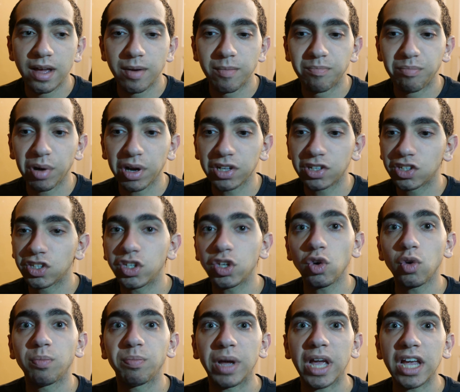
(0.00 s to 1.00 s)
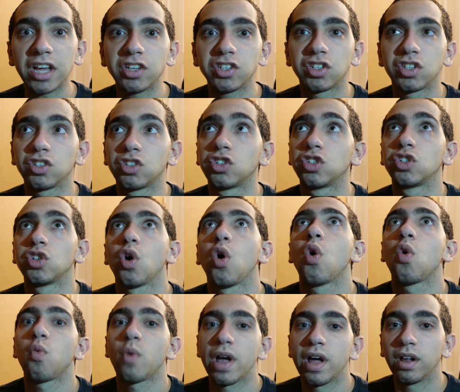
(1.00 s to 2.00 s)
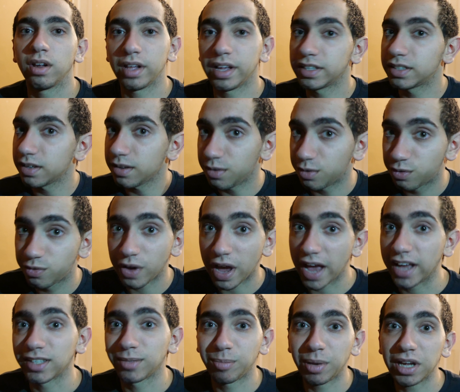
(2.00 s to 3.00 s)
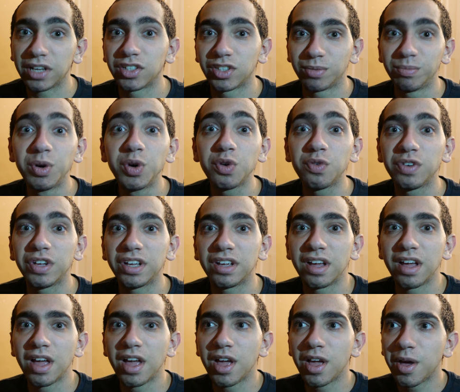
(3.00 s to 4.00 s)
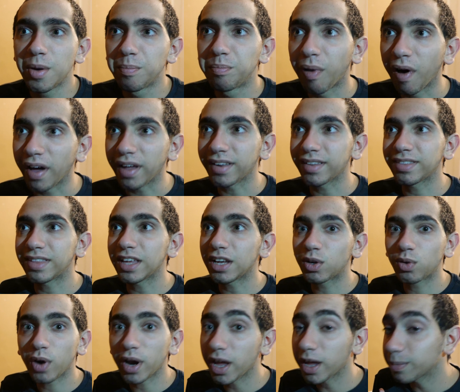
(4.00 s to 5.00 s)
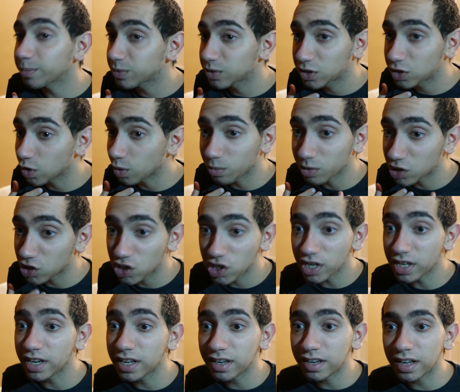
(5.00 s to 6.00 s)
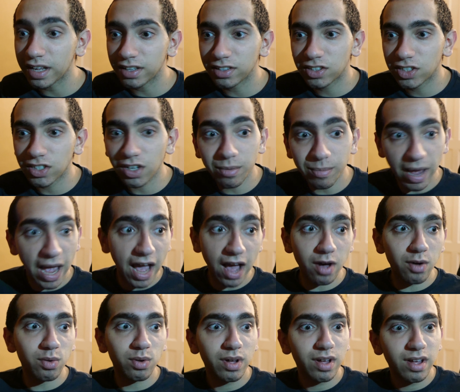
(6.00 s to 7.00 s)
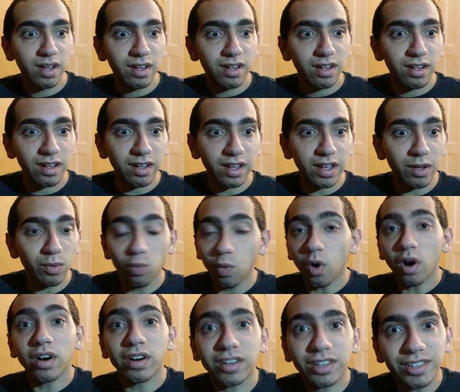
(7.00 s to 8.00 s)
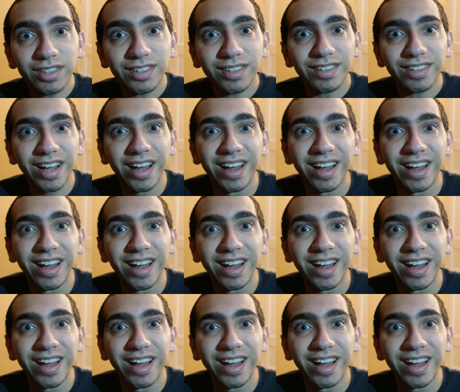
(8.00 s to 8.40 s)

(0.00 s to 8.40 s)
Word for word: but it's still paced so well. It's a fast-paced movie, but they crammed so much shit in, and somehow it works.